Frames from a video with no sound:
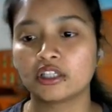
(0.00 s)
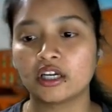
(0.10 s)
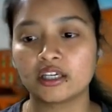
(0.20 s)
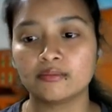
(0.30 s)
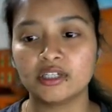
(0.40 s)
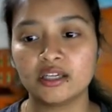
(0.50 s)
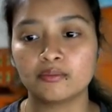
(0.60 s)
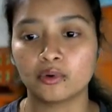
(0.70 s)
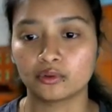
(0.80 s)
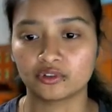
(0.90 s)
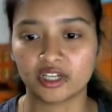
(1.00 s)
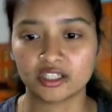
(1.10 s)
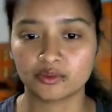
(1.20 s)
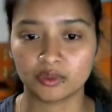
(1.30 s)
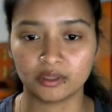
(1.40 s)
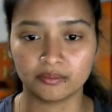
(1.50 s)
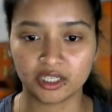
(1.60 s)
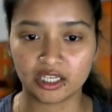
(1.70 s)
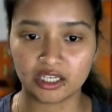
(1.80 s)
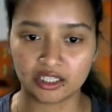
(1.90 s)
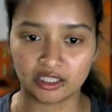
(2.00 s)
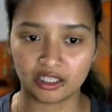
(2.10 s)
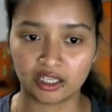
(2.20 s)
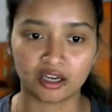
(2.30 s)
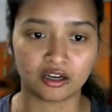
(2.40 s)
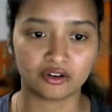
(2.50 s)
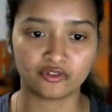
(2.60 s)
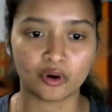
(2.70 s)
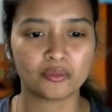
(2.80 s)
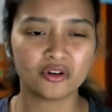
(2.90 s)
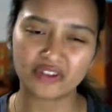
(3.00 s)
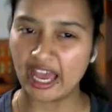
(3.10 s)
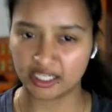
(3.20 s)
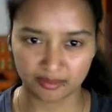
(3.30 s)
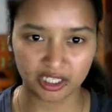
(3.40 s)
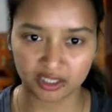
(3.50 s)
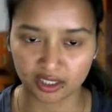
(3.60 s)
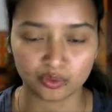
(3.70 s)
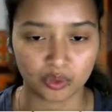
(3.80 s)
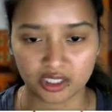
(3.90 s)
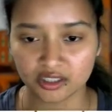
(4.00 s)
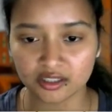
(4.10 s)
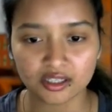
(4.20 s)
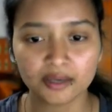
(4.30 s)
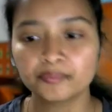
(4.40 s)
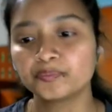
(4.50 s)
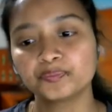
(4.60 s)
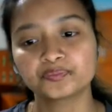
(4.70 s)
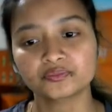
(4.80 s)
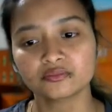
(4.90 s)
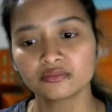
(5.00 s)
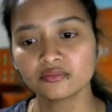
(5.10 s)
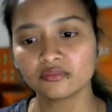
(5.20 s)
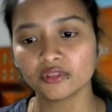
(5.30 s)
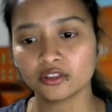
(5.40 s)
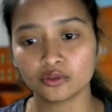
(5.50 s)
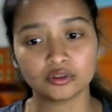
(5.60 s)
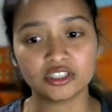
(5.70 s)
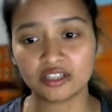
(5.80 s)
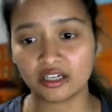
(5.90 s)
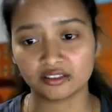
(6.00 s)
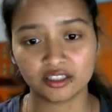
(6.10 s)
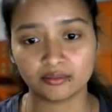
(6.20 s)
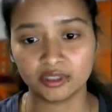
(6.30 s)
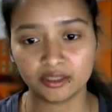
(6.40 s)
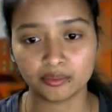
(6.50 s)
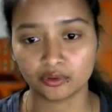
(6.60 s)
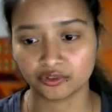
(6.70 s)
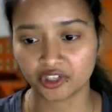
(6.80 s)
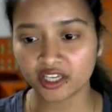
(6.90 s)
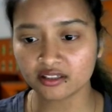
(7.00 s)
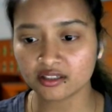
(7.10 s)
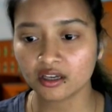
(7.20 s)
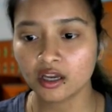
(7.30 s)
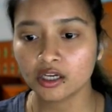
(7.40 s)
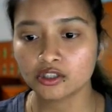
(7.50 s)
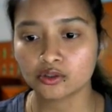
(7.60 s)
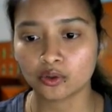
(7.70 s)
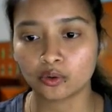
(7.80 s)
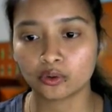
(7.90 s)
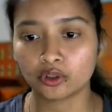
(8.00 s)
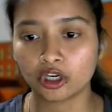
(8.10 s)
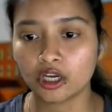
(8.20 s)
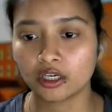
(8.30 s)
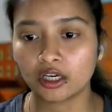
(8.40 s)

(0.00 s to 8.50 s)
the Ghibli portraits will be in the form of animated ones. So these are the Ghibli portraits. So